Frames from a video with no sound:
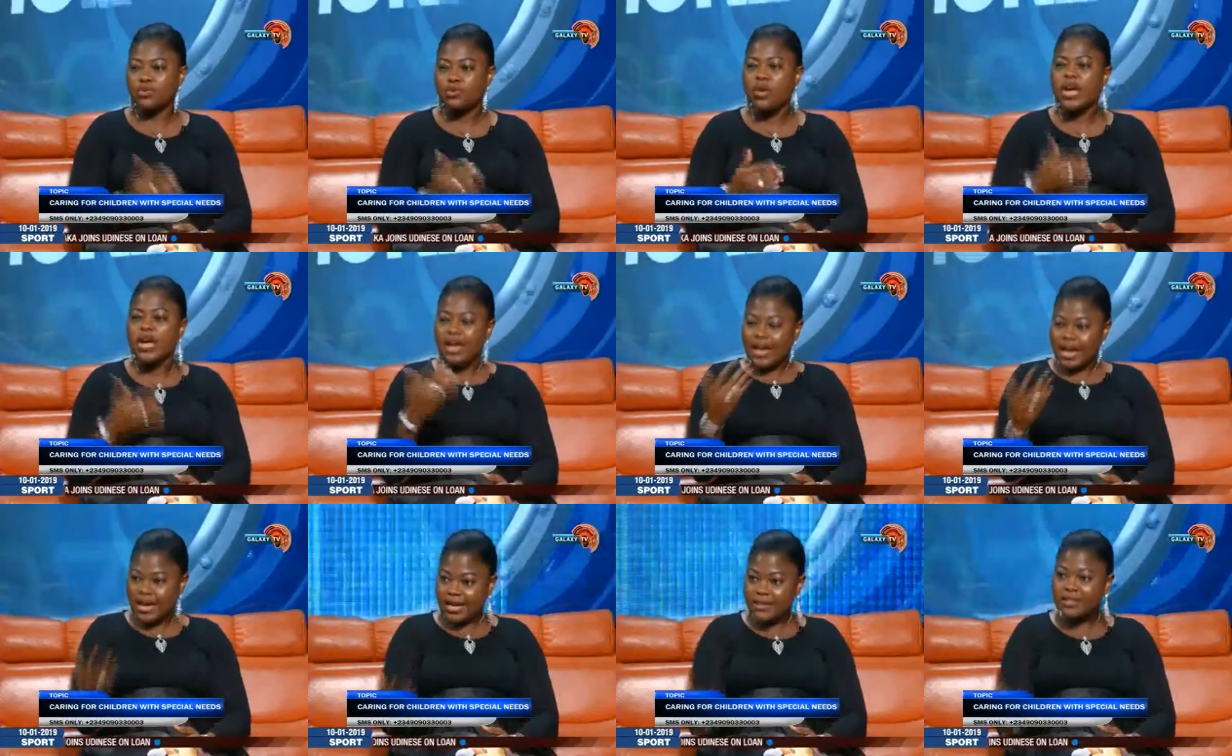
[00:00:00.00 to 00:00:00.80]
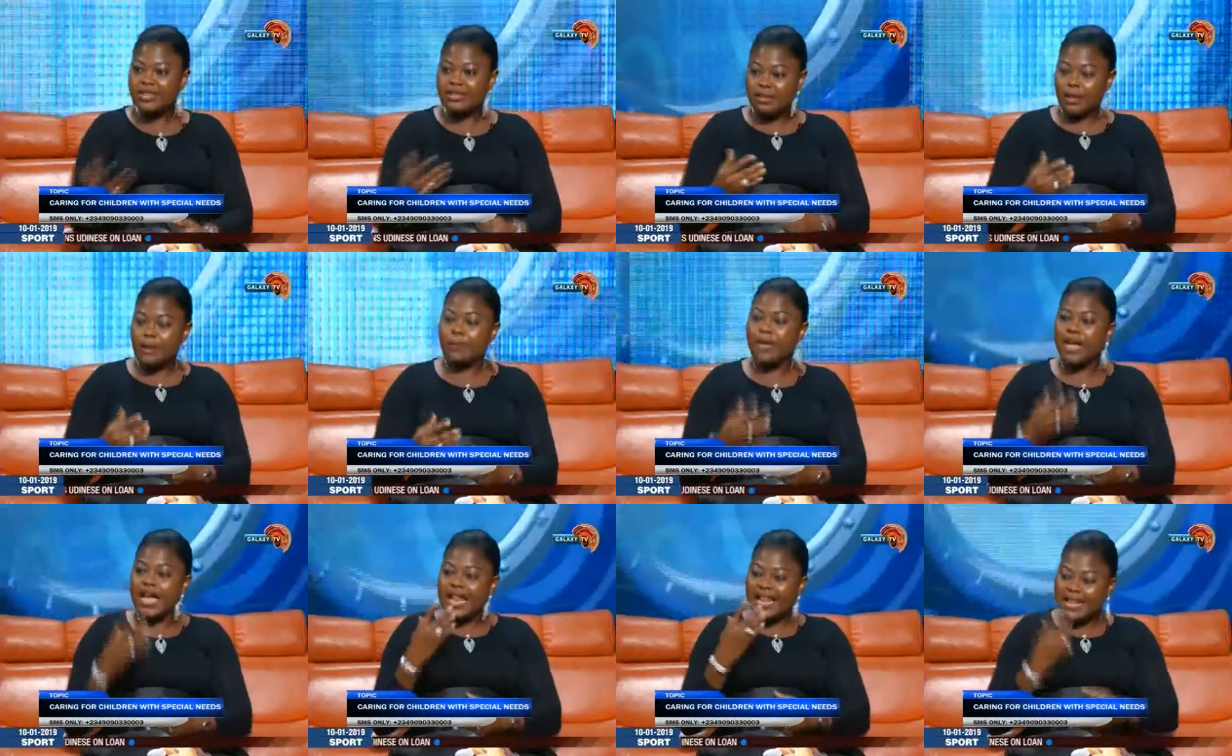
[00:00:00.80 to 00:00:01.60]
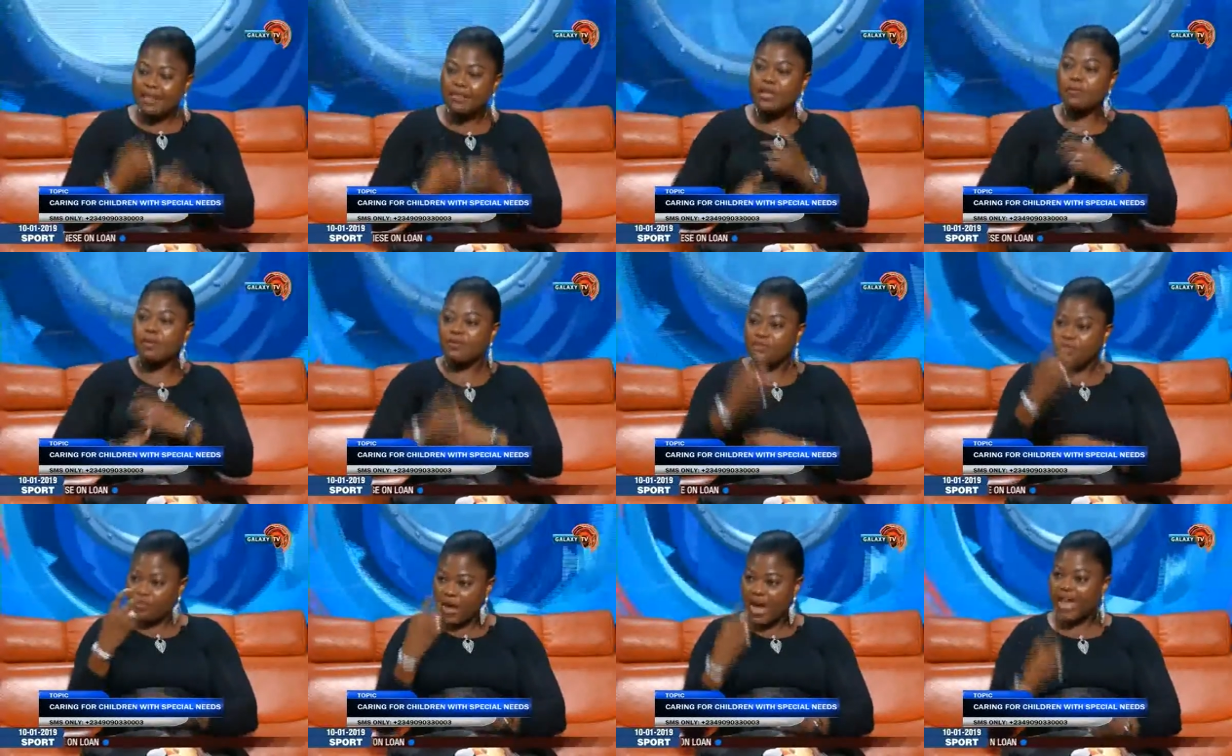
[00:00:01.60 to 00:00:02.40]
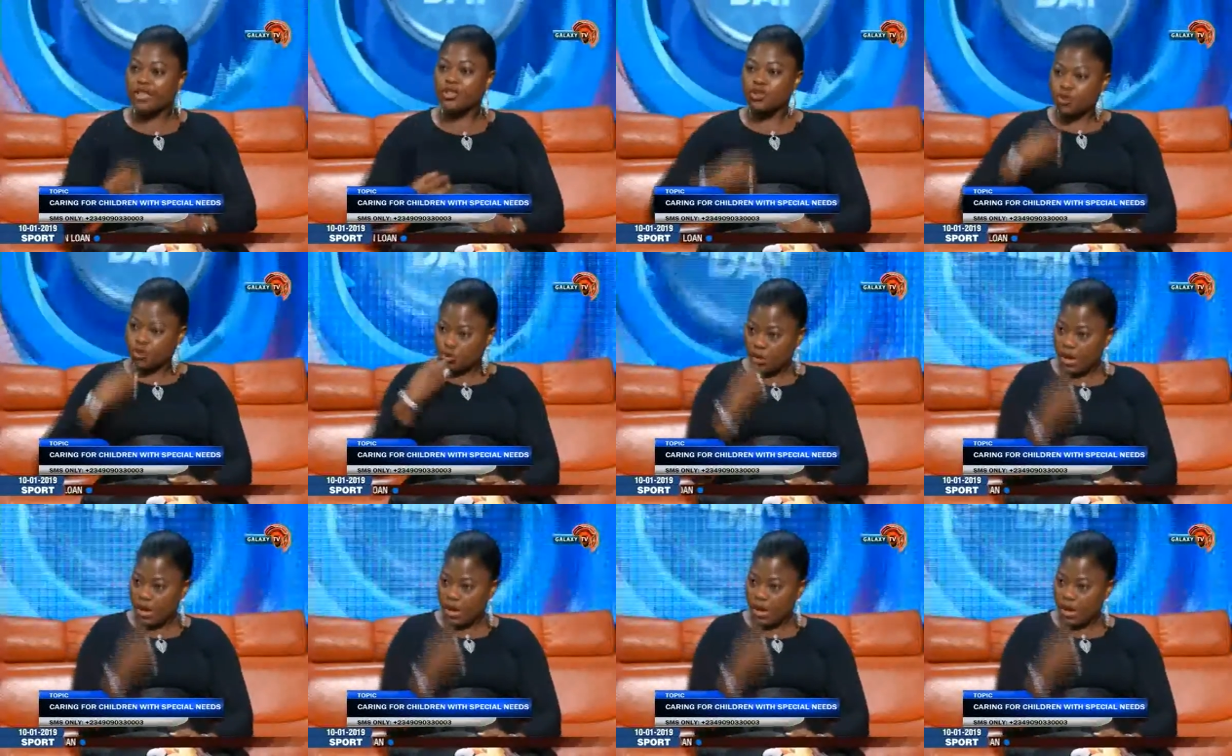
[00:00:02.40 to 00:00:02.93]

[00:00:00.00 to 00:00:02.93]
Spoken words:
So ask them, let them invite you to